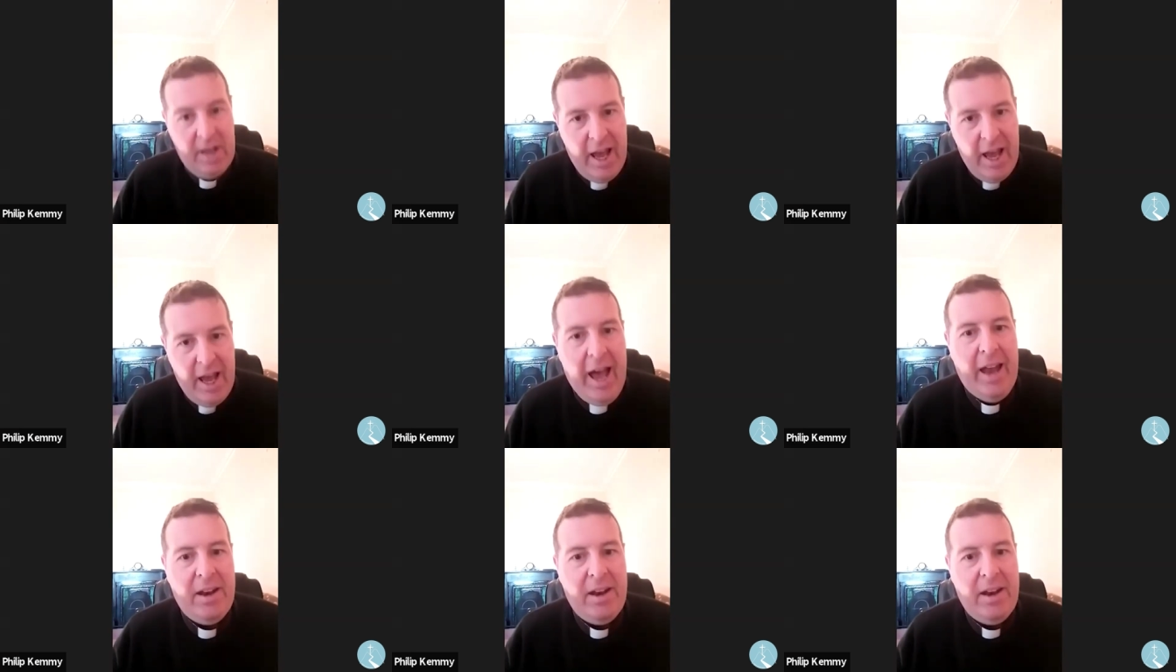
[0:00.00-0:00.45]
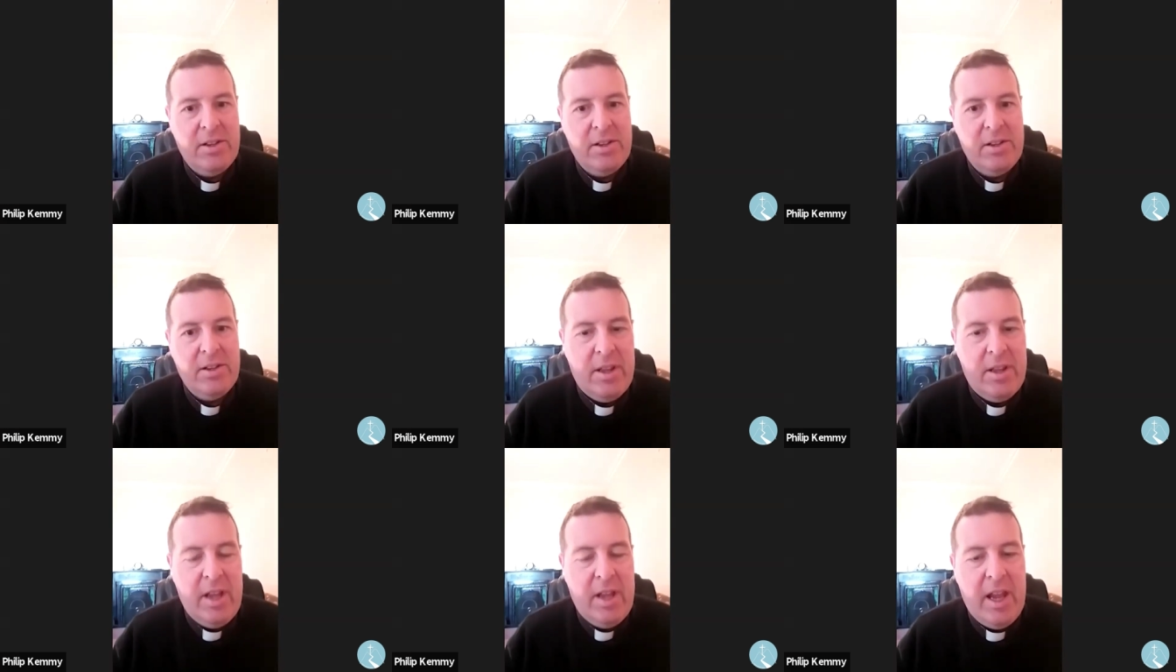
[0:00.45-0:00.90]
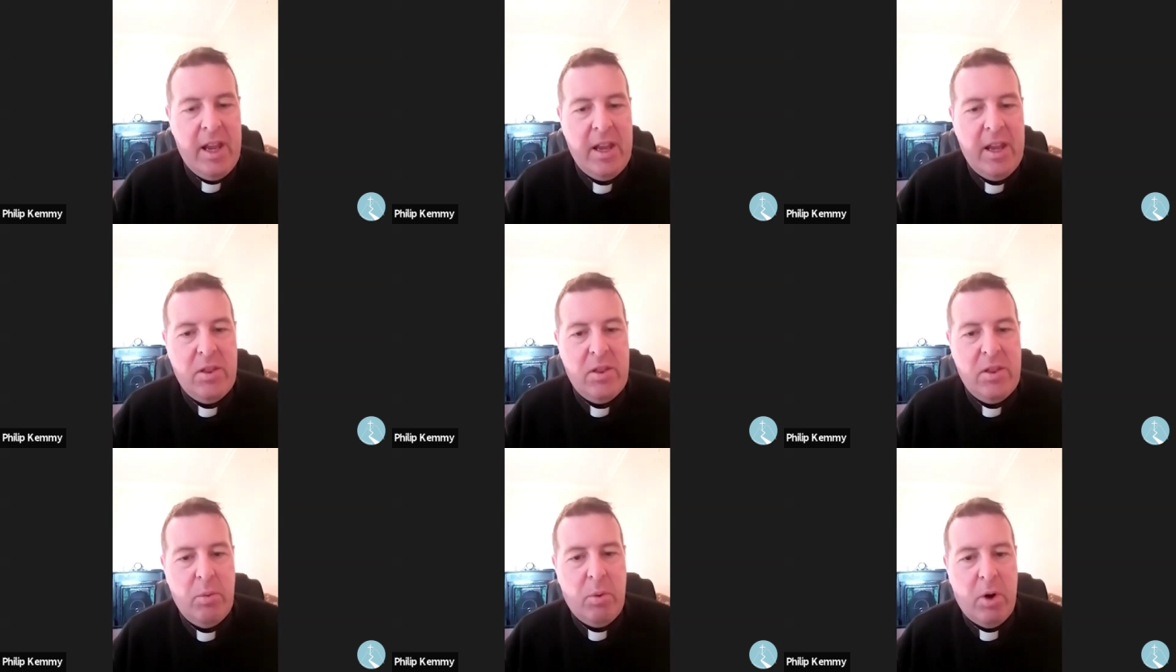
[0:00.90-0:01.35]
and the
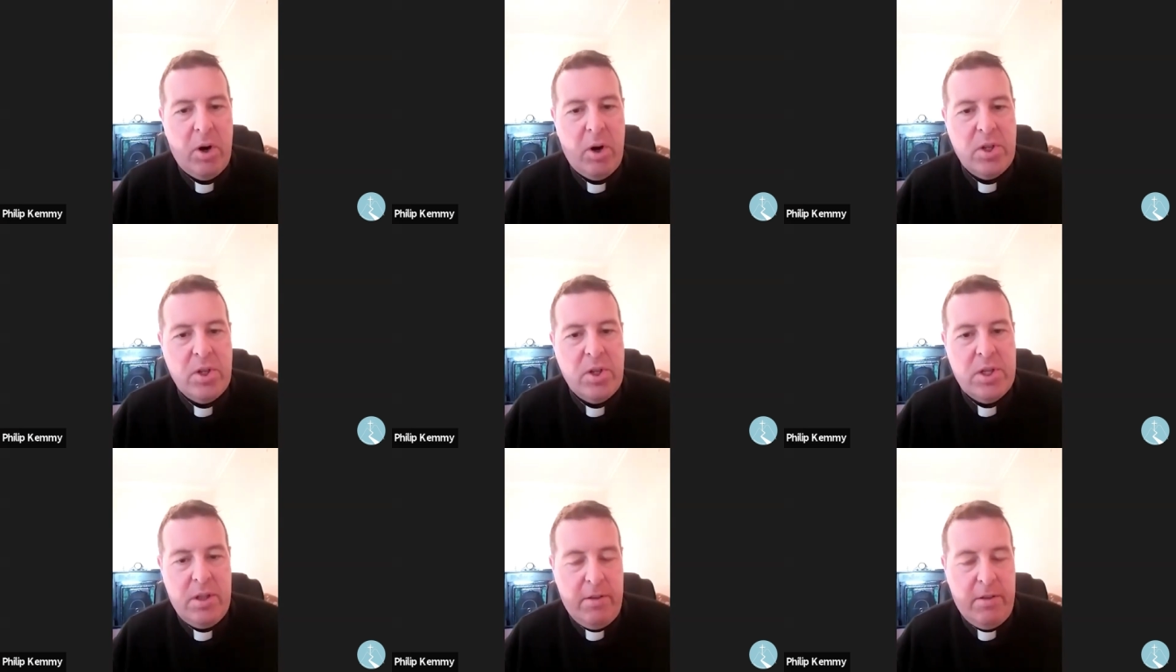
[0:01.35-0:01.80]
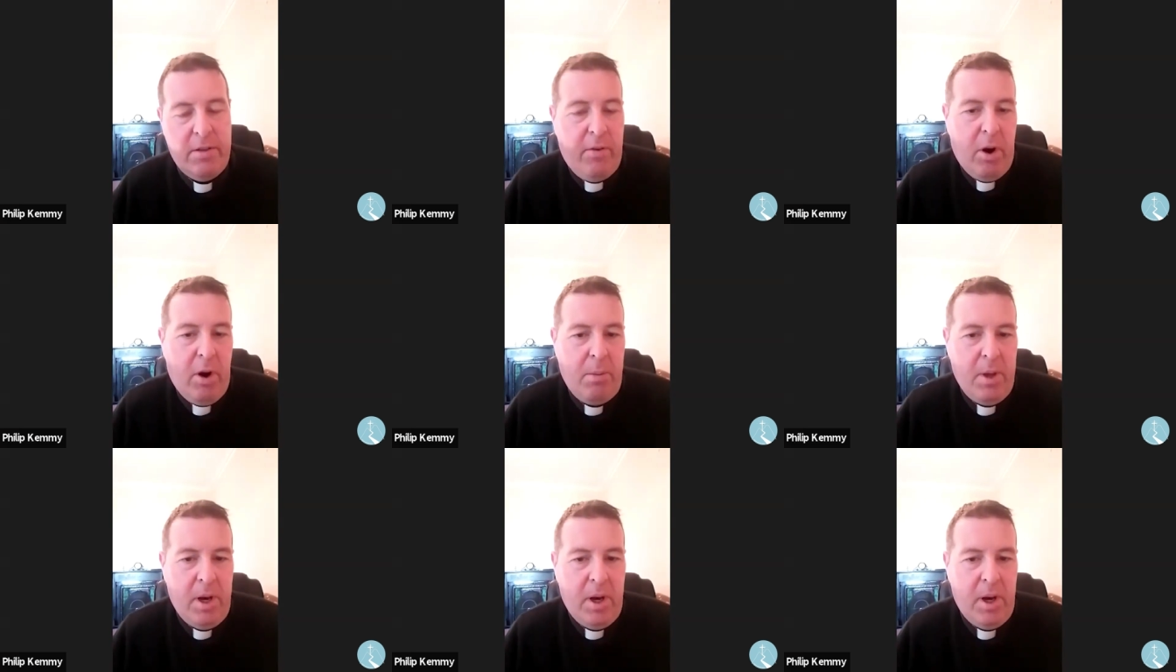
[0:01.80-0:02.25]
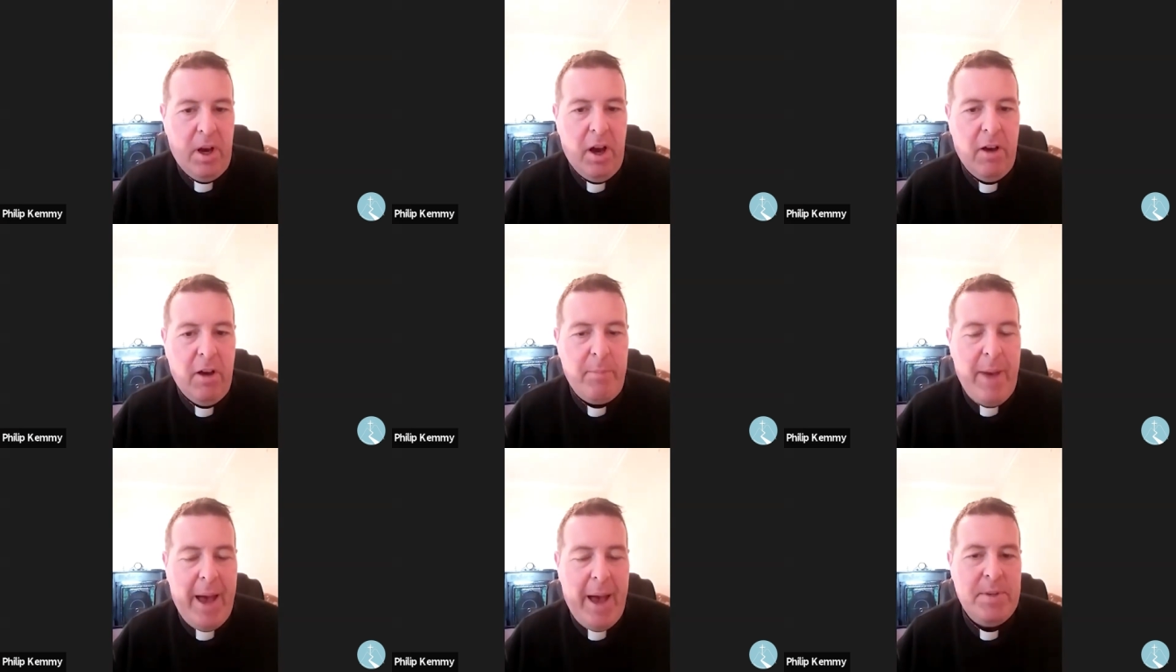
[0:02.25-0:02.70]
the words, the formula
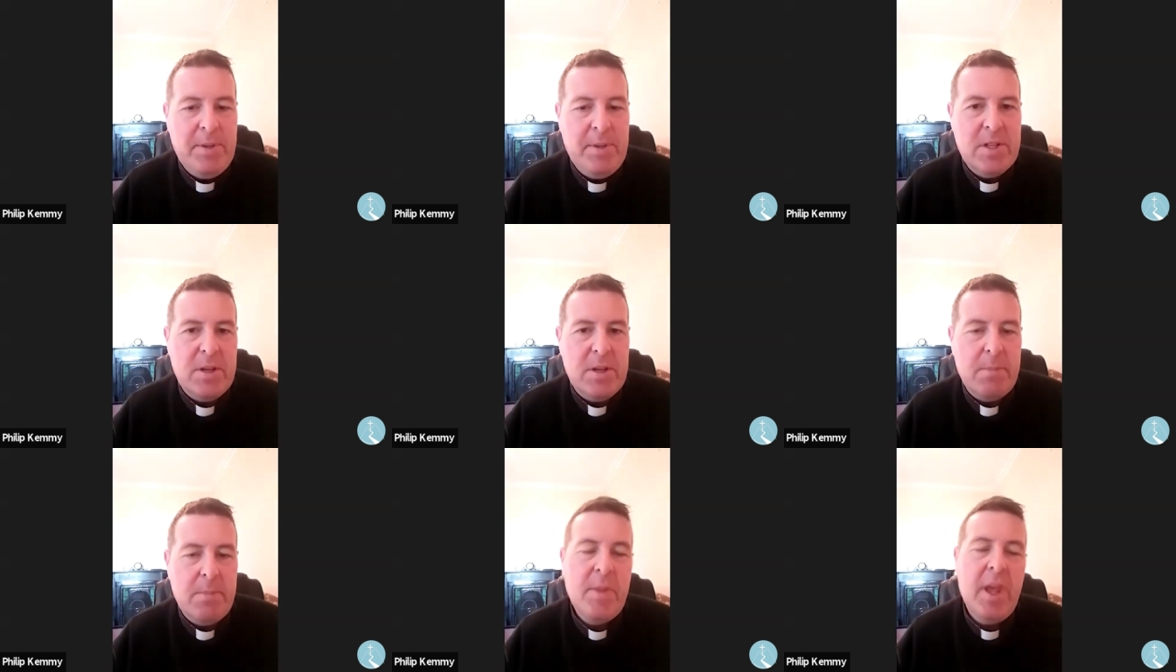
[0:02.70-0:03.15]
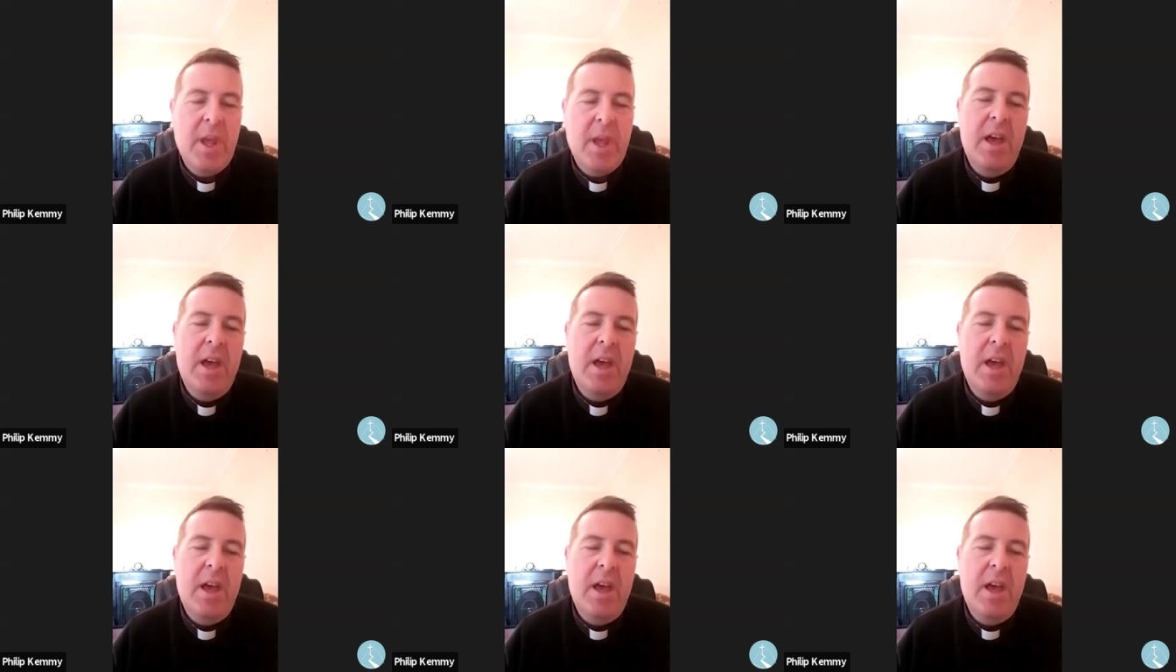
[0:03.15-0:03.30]
of baptism.